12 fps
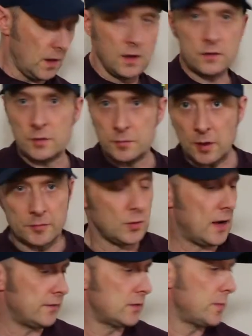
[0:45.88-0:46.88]
Sometimes
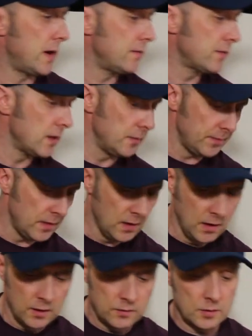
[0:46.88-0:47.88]
you have to pay for them.
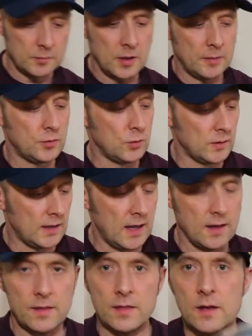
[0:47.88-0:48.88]
Sometimes you'll
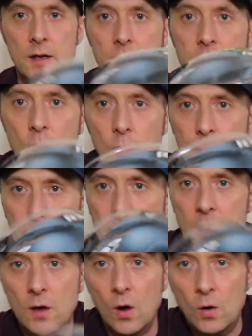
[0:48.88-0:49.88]
get the little
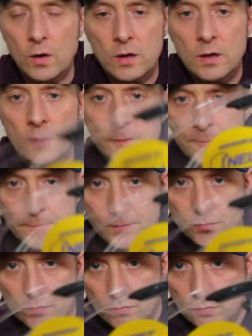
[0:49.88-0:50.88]
Pinlock
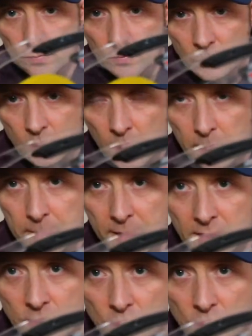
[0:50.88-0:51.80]
pins